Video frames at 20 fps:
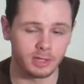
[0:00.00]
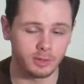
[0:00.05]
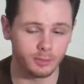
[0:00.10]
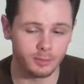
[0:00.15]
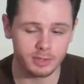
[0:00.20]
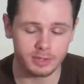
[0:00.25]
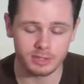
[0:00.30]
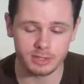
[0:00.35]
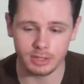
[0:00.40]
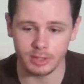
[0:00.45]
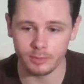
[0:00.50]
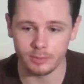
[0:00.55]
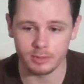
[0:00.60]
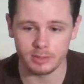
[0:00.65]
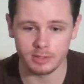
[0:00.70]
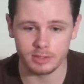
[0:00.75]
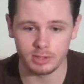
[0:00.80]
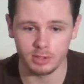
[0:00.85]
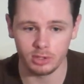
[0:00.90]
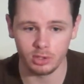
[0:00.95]
It was
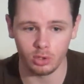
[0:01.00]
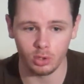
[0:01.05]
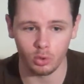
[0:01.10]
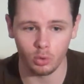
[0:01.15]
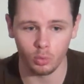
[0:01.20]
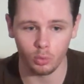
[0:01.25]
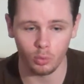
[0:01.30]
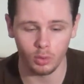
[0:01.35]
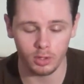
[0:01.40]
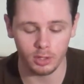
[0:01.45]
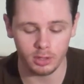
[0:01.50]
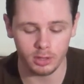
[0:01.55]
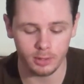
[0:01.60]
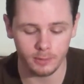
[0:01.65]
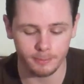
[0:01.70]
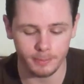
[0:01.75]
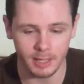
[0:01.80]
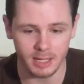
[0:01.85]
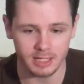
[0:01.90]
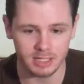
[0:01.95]
you know, one of the
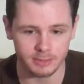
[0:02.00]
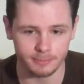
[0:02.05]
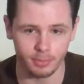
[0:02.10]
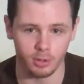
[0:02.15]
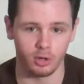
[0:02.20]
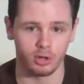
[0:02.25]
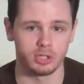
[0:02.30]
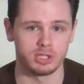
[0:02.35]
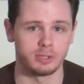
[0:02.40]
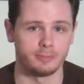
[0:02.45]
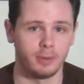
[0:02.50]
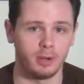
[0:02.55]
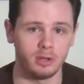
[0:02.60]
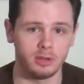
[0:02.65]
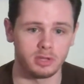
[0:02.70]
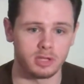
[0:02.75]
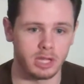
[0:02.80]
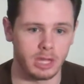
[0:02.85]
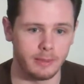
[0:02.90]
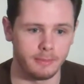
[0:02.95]
best parts
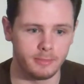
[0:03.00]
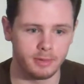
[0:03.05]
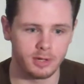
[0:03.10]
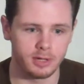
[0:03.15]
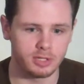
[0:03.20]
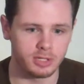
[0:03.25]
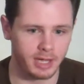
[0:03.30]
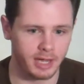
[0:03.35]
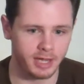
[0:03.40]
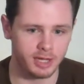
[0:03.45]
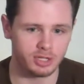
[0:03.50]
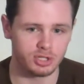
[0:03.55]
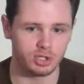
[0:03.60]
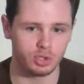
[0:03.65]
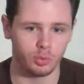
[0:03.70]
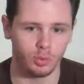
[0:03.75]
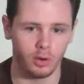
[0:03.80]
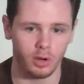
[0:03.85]
about the game, because as you're